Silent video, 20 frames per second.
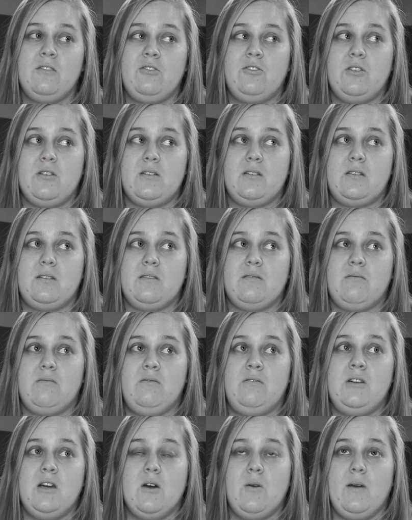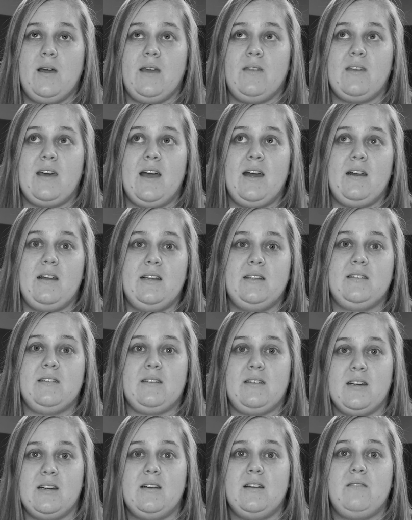just knowing that it's
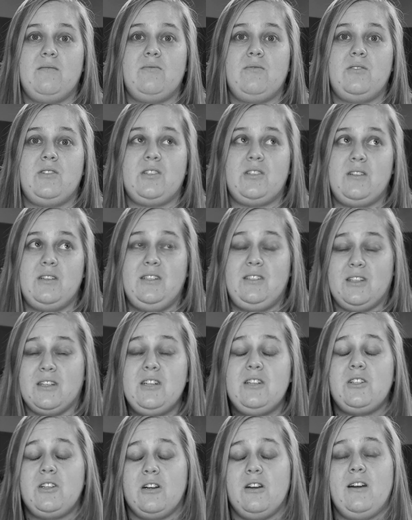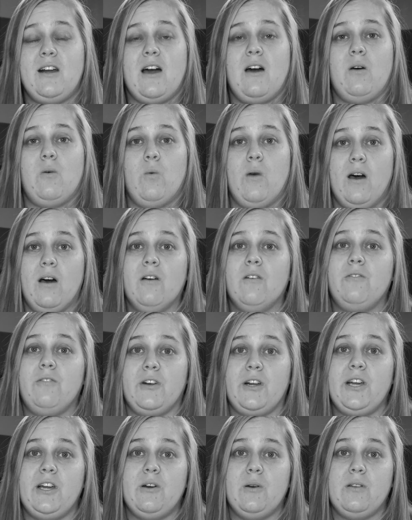going to turn out well for
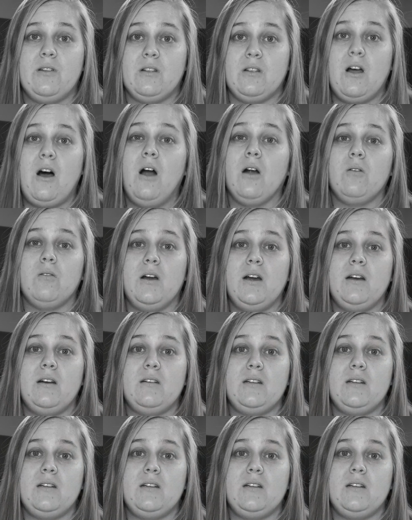you in the long run.